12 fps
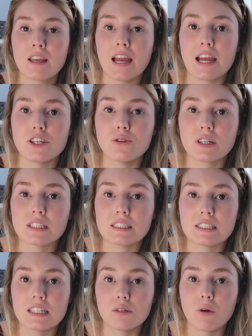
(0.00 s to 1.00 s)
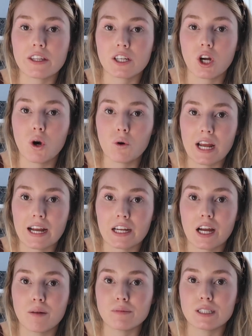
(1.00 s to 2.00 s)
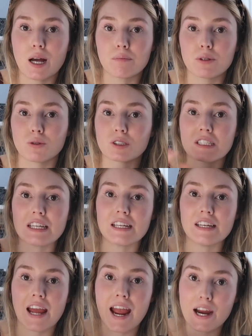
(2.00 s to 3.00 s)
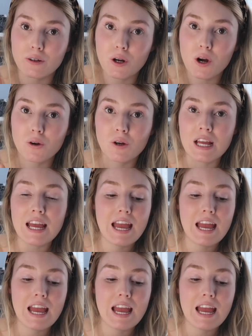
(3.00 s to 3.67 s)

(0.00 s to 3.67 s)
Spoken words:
and you can see when the Kodak comes up, you'll see an arrow,